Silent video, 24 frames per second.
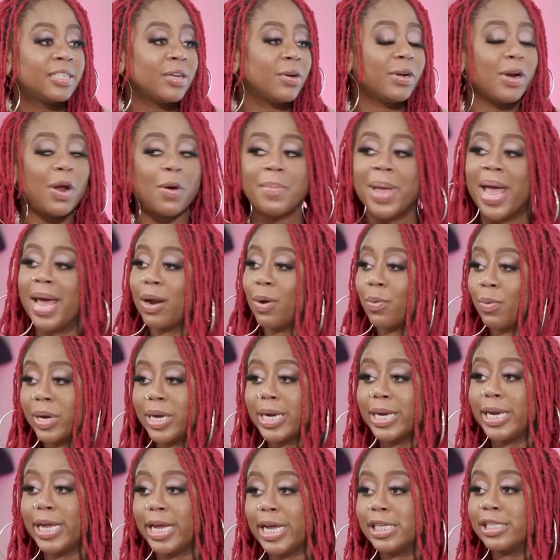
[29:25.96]
So it don't matter
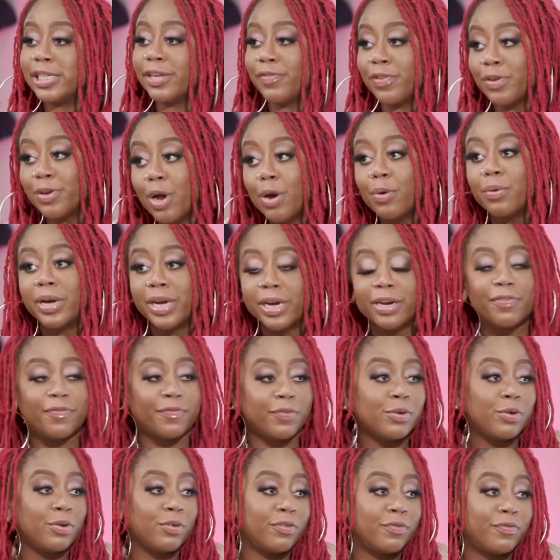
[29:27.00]
what it is. If you know good
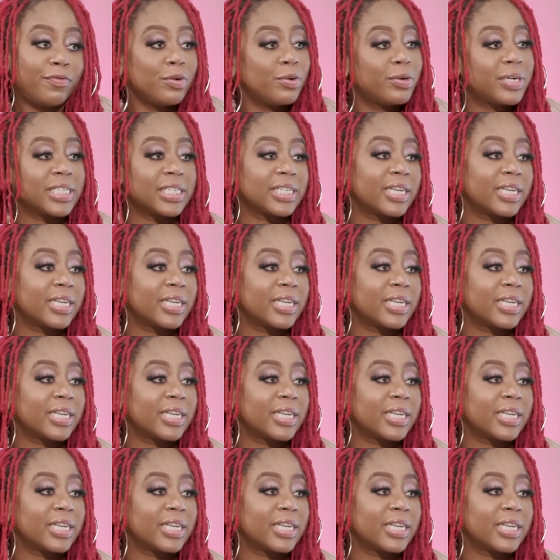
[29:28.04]
food is